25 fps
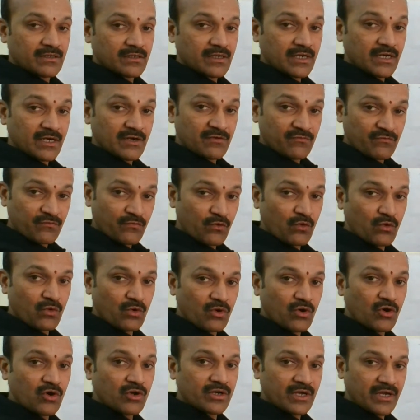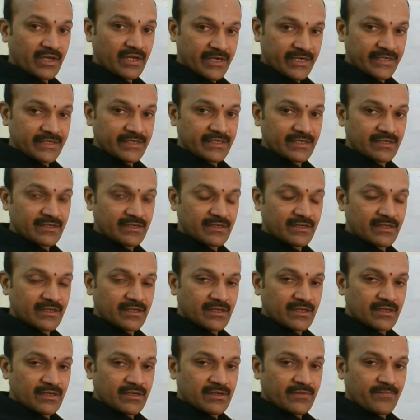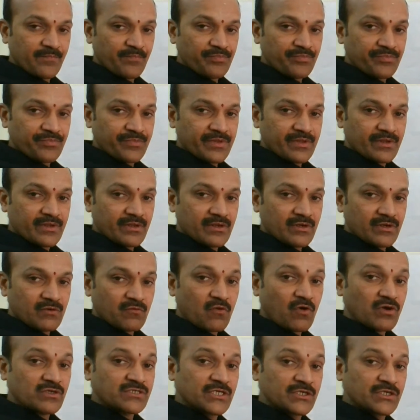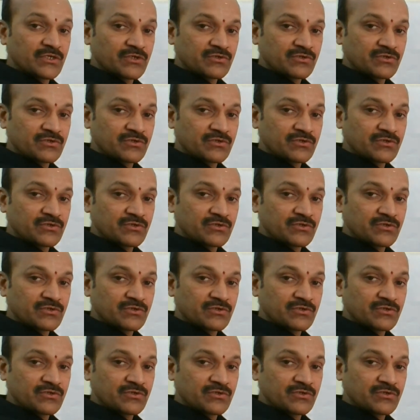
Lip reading: current flow or current in quasi